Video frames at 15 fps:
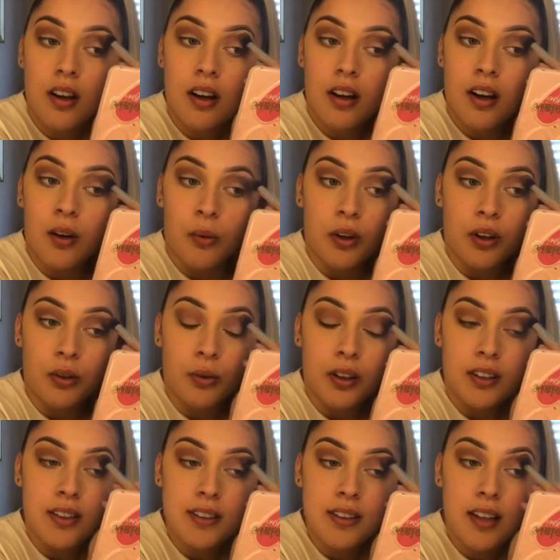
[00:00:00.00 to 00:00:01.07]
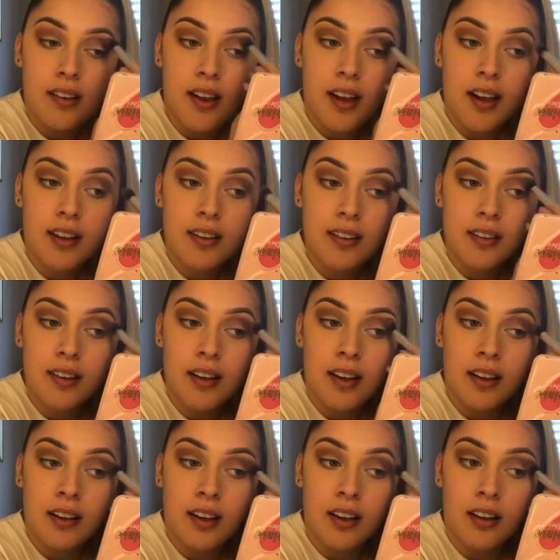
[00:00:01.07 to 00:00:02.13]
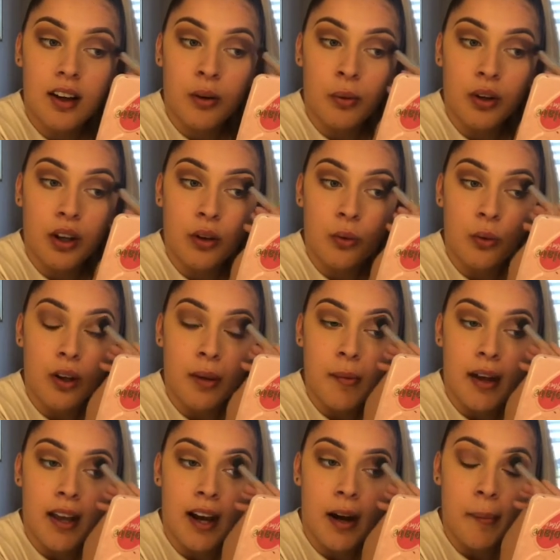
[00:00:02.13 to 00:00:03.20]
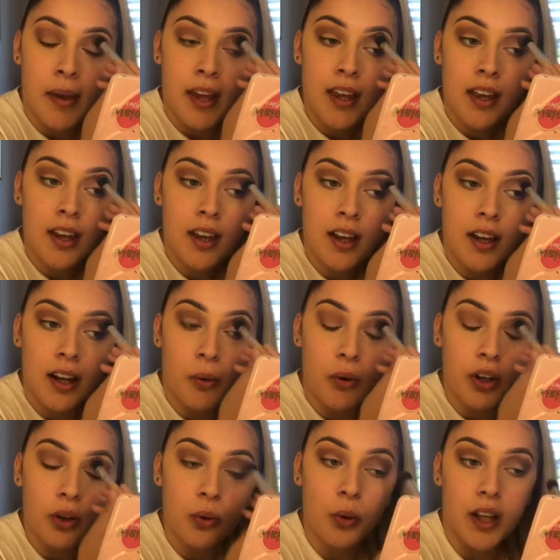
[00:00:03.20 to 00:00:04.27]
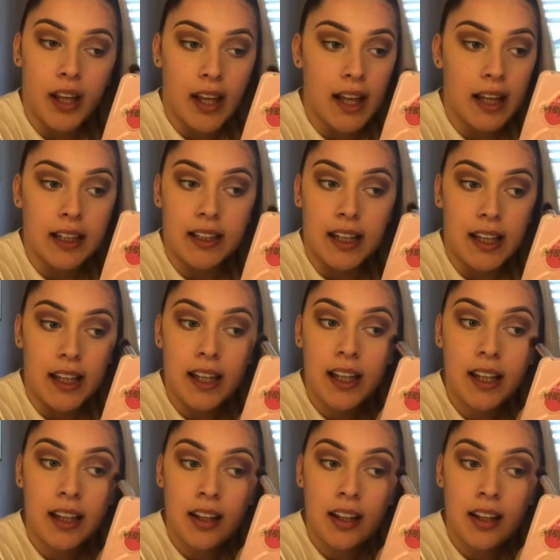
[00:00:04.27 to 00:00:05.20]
I want to go to Disneyland, and then I want to go to Miami, and I want to go to LA.